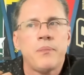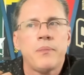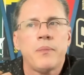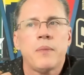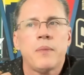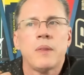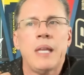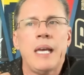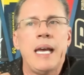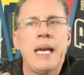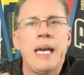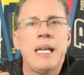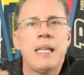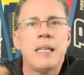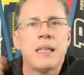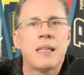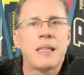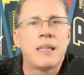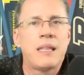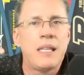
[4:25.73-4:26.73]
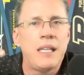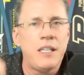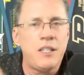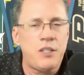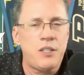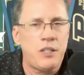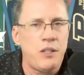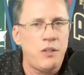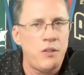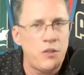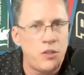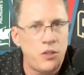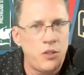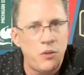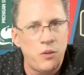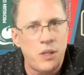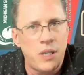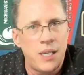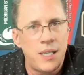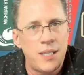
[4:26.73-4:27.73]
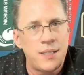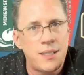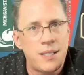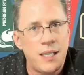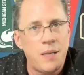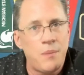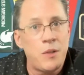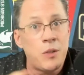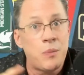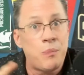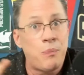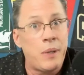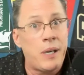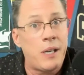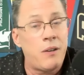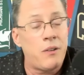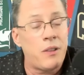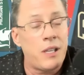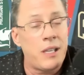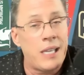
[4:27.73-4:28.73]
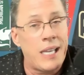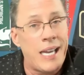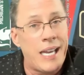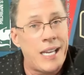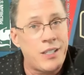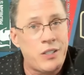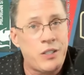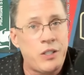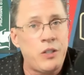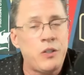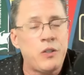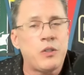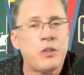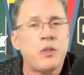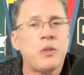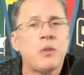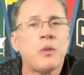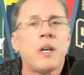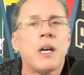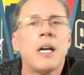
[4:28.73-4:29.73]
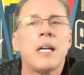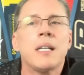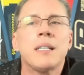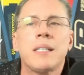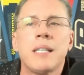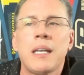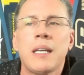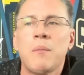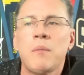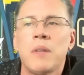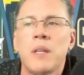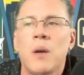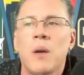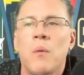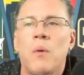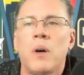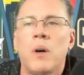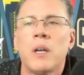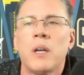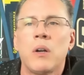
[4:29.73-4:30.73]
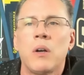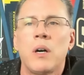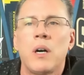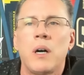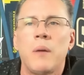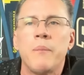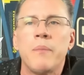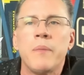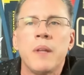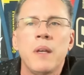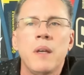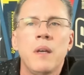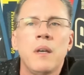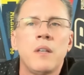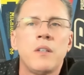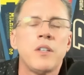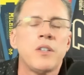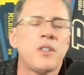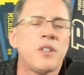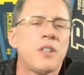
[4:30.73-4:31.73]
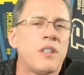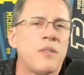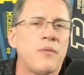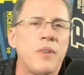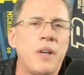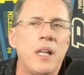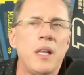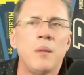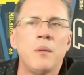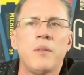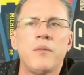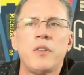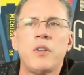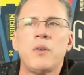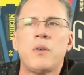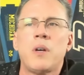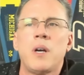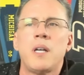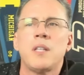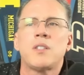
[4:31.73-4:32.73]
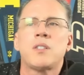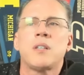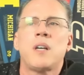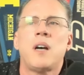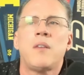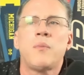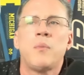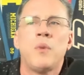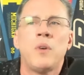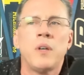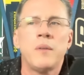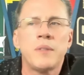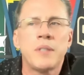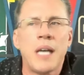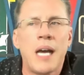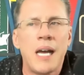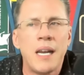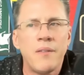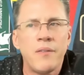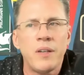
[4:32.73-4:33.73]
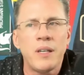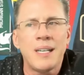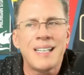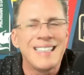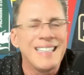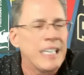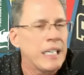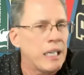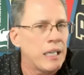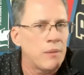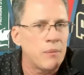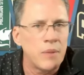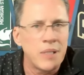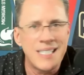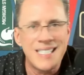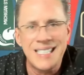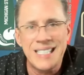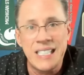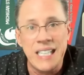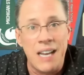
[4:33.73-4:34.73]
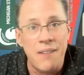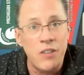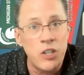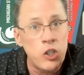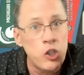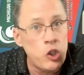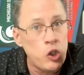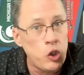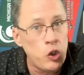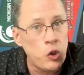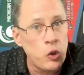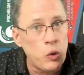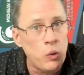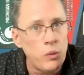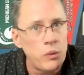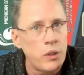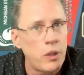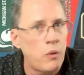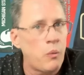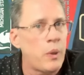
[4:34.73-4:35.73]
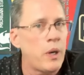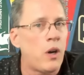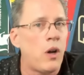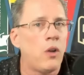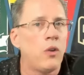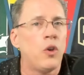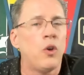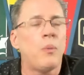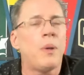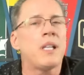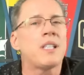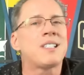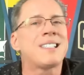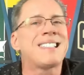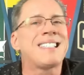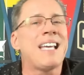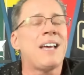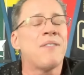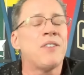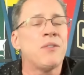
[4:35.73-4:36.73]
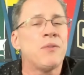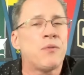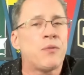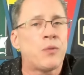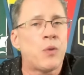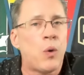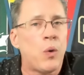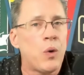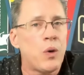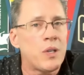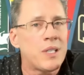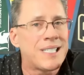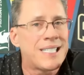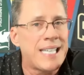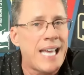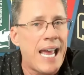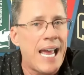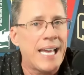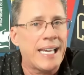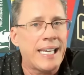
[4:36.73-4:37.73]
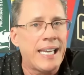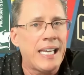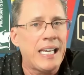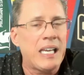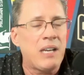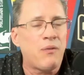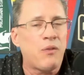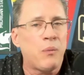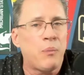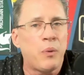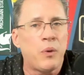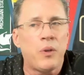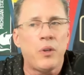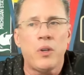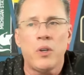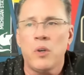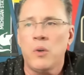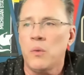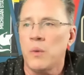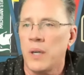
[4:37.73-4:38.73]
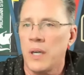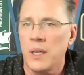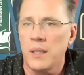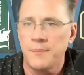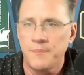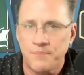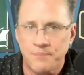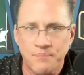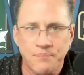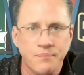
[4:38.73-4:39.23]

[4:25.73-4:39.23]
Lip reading: that this year's UConn team is better than last year's UConn team that won it all. Just the development of UConn sophomore Donovan Clingan. He's 7-2. You know, we all know about 7-4 Zach Edey for Purdue. Well,